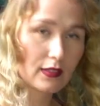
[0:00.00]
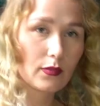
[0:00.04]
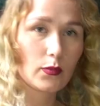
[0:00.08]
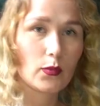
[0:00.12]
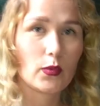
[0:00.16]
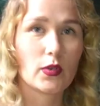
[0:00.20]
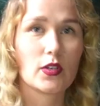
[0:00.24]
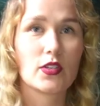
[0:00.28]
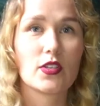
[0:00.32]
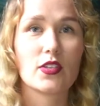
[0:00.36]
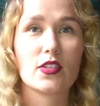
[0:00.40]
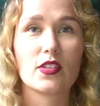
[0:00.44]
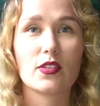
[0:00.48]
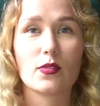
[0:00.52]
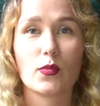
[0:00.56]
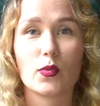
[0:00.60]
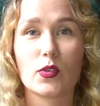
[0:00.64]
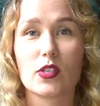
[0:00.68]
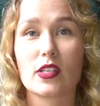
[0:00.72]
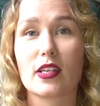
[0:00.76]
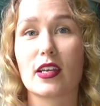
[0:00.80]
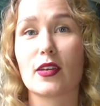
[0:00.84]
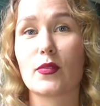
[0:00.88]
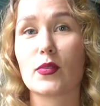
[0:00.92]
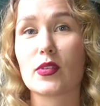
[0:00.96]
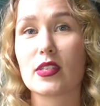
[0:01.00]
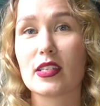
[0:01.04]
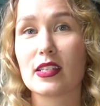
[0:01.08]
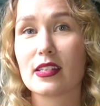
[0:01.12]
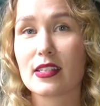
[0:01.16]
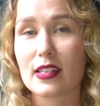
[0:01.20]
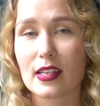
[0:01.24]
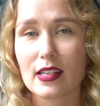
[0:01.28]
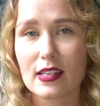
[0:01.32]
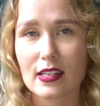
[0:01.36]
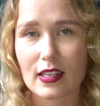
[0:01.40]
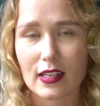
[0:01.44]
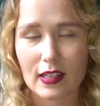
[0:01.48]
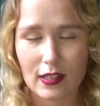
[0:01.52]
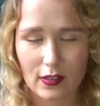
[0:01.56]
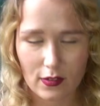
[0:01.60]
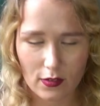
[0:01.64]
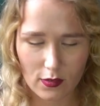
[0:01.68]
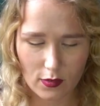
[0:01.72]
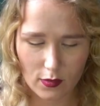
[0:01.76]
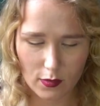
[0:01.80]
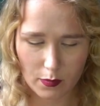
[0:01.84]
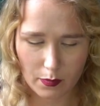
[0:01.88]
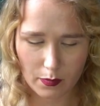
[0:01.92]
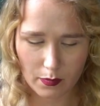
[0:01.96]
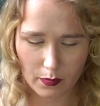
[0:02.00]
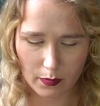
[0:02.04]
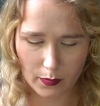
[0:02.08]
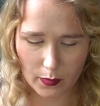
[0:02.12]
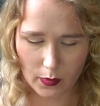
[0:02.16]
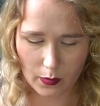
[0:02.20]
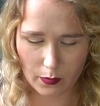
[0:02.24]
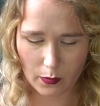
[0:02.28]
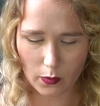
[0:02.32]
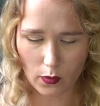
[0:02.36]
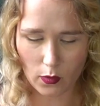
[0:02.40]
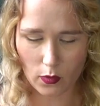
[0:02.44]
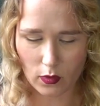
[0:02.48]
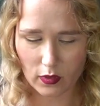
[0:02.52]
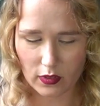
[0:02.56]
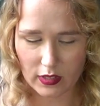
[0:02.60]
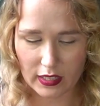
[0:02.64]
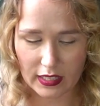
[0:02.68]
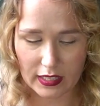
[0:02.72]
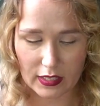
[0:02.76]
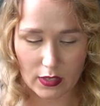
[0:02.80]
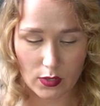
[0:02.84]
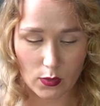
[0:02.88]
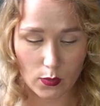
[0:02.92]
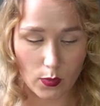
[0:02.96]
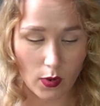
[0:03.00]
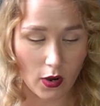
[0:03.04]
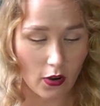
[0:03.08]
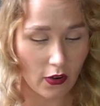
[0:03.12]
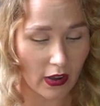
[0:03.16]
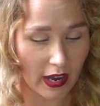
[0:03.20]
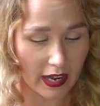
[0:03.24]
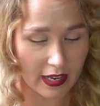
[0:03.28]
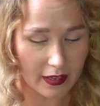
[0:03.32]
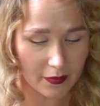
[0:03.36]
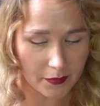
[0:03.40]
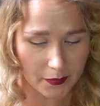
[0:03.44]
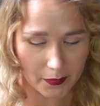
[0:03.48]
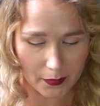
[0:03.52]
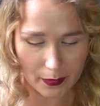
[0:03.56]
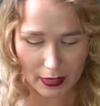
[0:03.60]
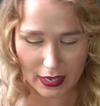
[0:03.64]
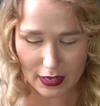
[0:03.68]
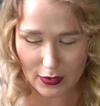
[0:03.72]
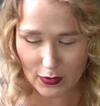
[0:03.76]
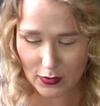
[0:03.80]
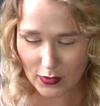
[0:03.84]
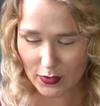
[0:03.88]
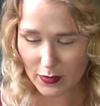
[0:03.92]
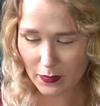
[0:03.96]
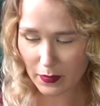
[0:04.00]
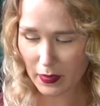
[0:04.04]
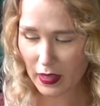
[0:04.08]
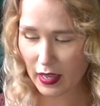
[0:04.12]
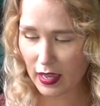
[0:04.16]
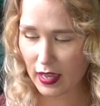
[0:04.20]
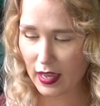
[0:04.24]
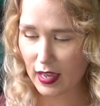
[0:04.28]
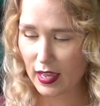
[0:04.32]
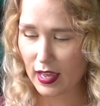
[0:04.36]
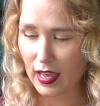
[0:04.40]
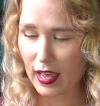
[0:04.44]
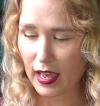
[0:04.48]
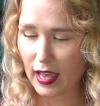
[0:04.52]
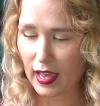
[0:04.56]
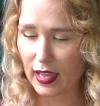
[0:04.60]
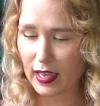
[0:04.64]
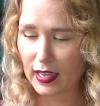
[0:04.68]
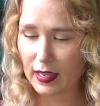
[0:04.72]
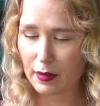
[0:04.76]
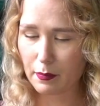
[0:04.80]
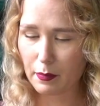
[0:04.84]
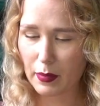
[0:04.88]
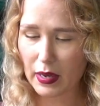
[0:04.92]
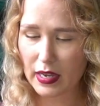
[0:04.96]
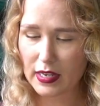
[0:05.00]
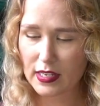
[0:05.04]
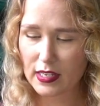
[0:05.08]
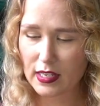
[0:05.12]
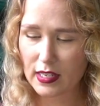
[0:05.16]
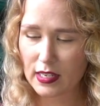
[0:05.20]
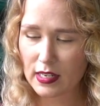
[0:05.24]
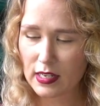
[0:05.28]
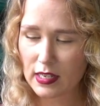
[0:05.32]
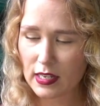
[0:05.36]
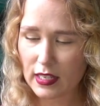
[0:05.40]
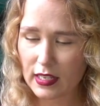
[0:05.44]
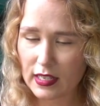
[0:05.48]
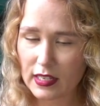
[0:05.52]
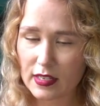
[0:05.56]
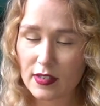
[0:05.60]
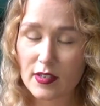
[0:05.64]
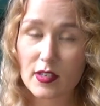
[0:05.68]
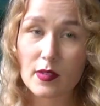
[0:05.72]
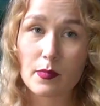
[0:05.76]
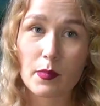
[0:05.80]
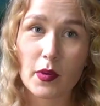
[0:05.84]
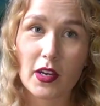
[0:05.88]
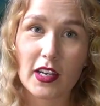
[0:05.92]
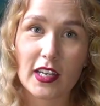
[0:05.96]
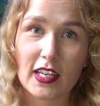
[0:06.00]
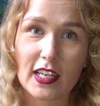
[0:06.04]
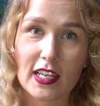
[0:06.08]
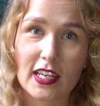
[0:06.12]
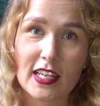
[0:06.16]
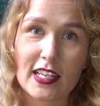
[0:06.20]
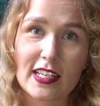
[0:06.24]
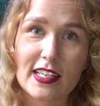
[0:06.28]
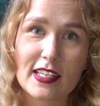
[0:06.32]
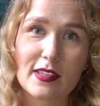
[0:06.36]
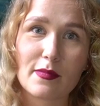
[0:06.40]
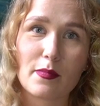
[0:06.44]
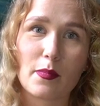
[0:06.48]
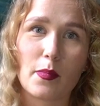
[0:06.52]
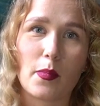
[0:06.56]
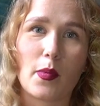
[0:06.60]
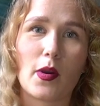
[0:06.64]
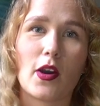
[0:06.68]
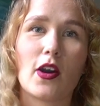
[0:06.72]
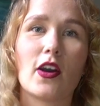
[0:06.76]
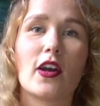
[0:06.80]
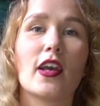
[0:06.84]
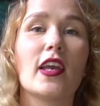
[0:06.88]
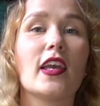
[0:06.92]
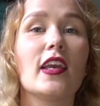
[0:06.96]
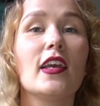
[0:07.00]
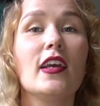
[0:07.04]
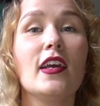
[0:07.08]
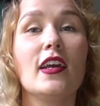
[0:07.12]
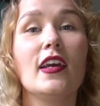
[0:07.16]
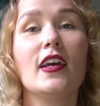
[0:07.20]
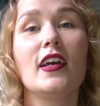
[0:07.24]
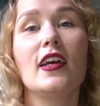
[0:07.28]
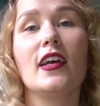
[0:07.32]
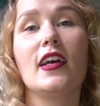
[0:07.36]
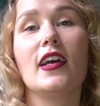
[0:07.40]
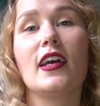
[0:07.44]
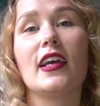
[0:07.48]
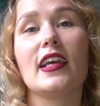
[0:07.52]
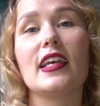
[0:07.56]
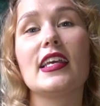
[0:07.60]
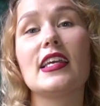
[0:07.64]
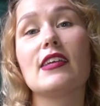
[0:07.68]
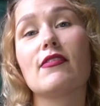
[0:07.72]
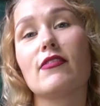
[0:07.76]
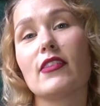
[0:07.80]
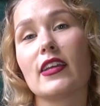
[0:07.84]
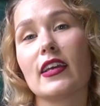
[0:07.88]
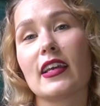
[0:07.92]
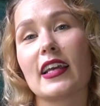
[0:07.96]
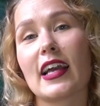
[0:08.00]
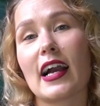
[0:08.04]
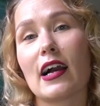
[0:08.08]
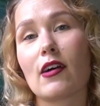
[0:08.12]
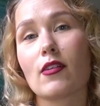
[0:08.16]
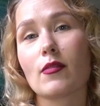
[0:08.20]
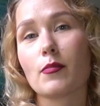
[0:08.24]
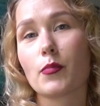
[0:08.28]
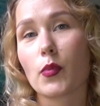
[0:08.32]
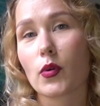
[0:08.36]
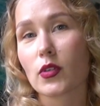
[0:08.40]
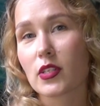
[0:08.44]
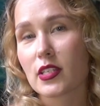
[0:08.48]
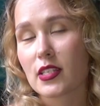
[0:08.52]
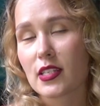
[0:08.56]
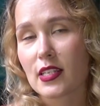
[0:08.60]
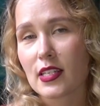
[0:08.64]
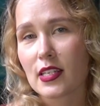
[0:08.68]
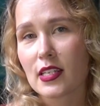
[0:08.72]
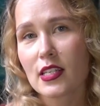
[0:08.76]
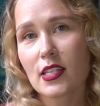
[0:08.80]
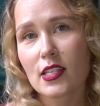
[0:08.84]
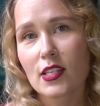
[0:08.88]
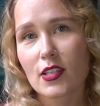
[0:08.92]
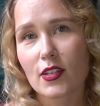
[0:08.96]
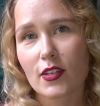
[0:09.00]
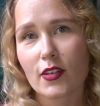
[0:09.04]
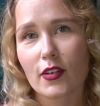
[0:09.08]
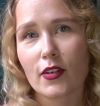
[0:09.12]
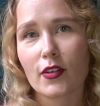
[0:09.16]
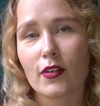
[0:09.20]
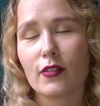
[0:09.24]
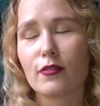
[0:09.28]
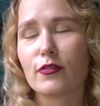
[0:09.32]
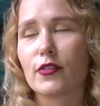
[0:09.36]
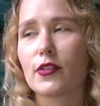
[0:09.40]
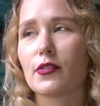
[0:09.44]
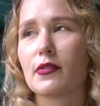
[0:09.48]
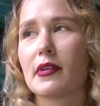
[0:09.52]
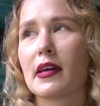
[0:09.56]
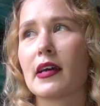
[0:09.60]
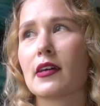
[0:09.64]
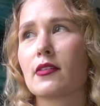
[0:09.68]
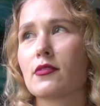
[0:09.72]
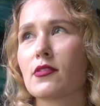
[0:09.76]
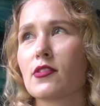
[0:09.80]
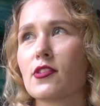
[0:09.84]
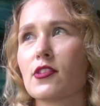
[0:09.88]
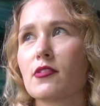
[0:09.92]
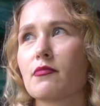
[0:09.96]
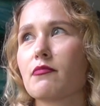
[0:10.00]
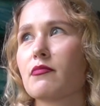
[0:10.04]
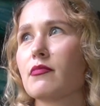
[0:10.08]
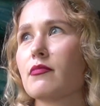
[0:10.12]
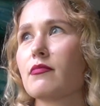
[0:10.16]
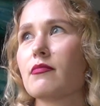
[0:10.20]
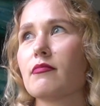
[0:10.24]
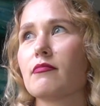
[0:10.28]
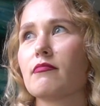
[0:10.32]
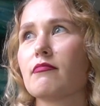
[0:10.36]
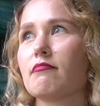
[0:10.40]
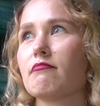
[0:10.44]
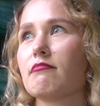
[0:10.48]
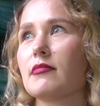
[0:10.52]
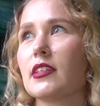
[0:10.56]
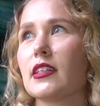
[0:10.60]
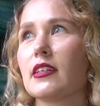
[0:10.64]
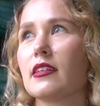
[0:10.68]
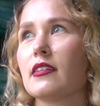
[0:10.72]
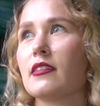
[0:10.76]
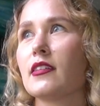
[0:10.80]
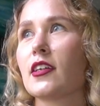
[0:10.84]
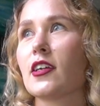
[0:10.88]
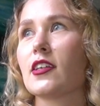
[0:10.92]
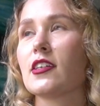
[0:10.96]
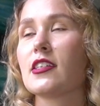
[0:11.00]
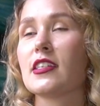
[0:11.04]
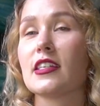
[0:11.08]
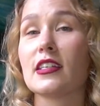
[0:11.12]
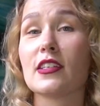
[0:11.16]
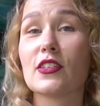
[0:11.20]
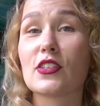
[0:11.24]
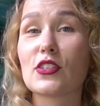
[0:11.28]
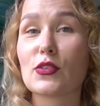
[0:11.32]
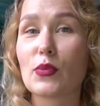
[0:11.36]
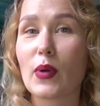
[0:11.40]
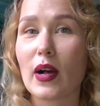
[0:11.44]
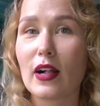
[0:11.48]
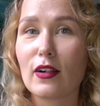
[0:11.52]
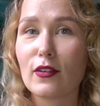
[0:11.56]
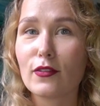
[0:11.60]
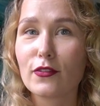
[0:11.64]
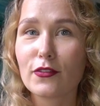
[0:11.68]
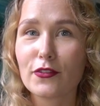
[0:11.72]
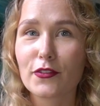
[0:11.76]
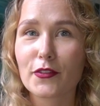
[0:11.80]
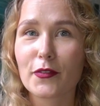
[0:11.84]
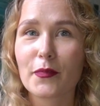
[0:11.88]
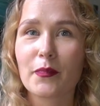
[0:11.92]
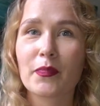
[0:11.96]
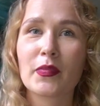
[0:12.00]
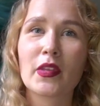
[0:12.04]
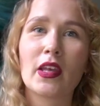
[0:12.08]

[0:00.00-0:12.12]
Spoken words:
was what I was intending to call the soiree blouse. A pattern inspired by evening gown bodices of around 1912.